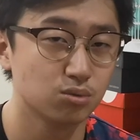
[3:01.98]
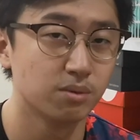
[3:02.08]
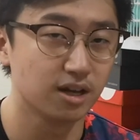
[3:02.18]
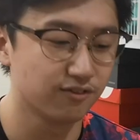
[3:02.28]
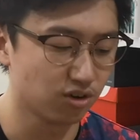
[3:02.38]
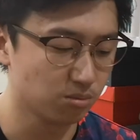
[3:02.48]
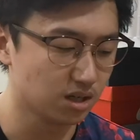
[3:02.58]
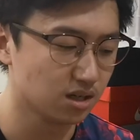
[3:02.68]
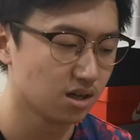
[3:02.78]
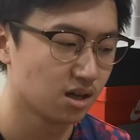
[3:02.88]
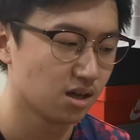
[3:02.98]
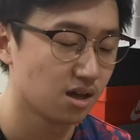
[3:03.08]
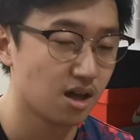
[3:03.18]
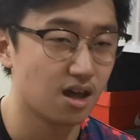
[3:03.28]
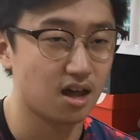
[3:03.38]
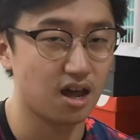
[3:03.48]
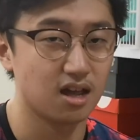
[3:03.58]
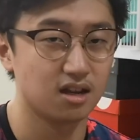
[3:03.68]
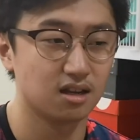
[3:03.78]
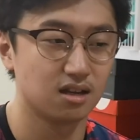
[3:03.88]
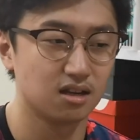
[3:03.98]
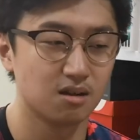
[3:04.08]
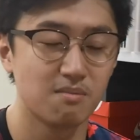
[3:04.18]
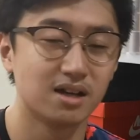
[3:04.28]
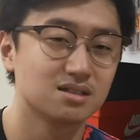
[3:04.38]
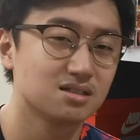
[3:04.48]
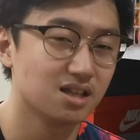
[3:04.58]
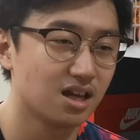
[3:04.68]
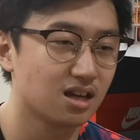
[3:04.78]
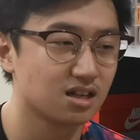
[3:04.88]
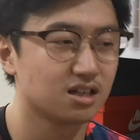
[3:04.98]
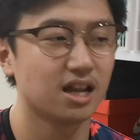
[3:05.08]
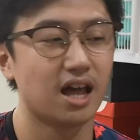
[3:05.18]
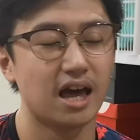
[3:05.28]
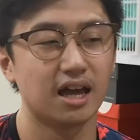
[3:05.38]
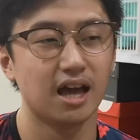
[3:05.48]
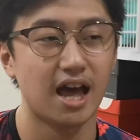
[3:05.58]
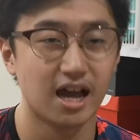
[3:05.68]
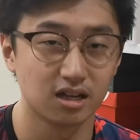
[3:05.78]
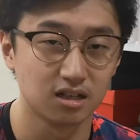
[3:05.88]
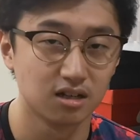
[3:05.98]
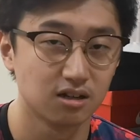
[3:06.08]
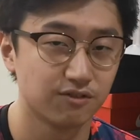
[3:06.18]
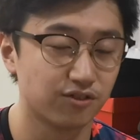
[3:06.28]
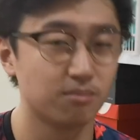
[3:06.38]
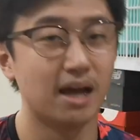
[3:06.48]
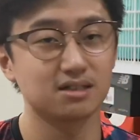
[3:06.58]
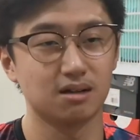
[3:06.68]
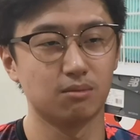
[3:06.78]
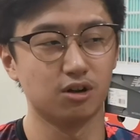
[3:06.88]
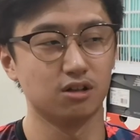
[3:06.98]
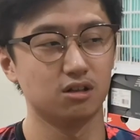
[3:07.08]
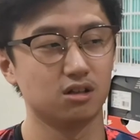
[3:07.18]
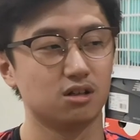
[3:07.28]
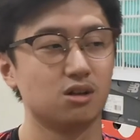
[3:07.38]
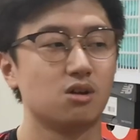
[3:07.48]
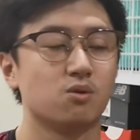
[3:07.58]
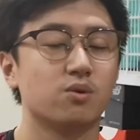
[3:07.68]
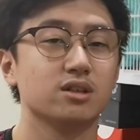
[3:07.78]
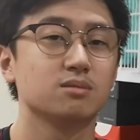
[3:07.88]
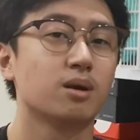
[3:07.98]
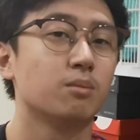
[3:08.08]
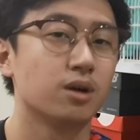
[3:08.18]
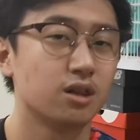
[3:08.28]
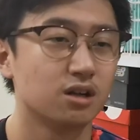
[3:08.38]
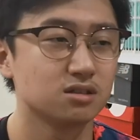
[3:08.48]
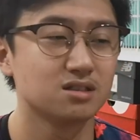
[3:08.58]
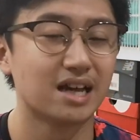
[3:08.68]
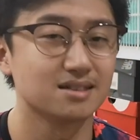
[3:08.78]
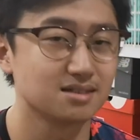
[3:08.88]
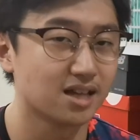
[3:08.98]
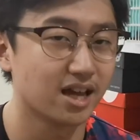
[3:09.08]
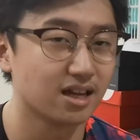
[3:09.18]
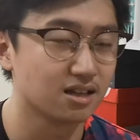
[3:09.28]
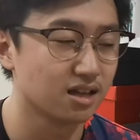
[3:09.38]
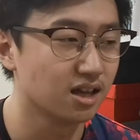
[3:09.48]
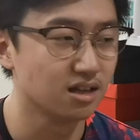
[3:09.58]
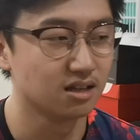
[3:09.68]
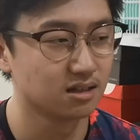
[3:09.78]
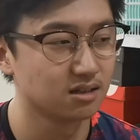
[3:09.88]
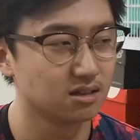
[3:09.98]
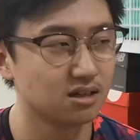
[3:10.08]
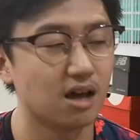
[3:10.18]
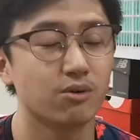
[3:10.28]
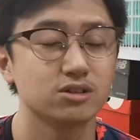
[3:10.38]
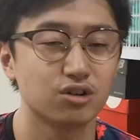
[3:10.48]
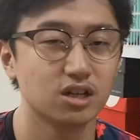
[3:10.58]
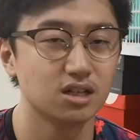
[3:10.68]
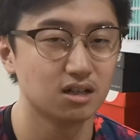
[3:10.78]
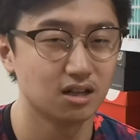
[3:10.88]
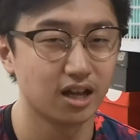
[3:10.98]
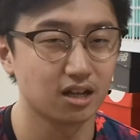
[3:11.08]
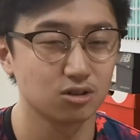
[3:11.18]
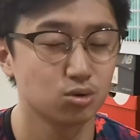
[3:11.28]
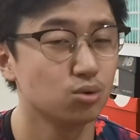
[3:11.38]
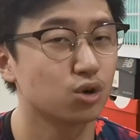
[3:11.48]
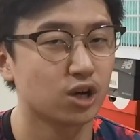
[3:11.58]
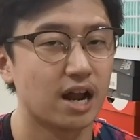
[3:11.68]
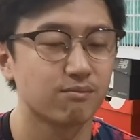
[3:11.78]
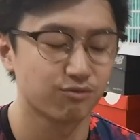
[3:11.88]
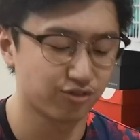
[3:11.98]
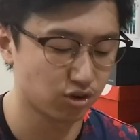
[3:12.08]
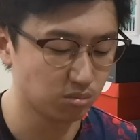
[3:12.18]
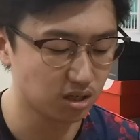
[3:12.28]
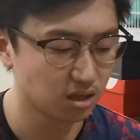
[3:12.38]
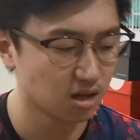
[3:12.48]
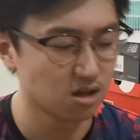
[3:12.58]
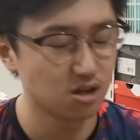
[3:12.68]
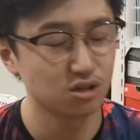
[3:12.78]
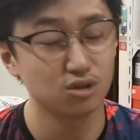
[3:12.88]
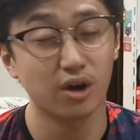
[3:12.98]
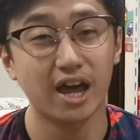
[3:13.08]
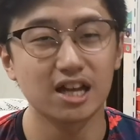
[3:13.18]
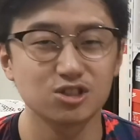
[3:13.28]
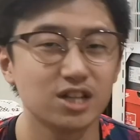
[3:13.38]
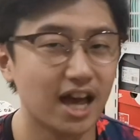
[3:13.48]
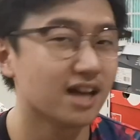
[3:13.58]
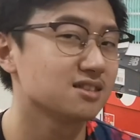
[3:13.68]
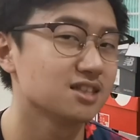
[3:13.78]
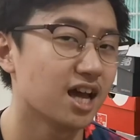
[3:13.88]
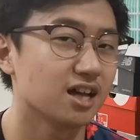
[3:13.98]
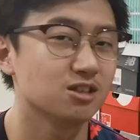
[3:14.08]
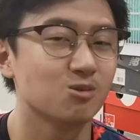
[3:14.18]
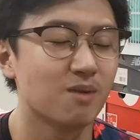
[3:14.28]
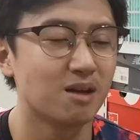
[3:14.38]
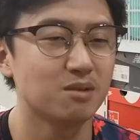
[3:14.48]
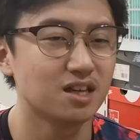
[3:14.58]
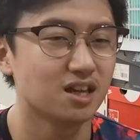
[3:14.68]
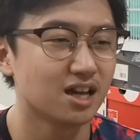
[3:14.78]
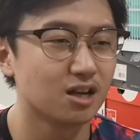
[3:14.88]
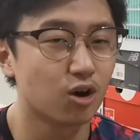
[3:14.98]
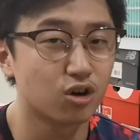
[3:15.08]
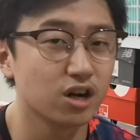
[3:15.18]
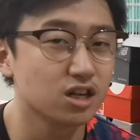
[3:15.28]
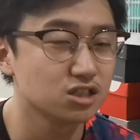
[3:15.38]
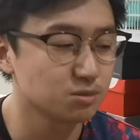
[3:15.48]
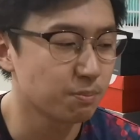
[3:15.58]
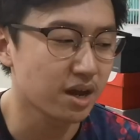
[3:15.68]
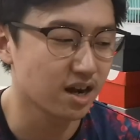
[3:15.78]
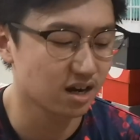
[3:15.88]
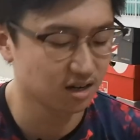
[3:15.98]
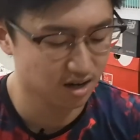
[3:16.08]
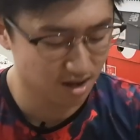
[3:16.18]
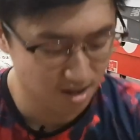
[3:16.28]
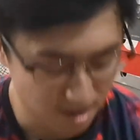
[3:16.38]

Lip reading: too big for me. And the best thing that I had for basketball was my brother's size 9. And that was already like too cramped for me. So I actually asked Dad to buy me an orange pair,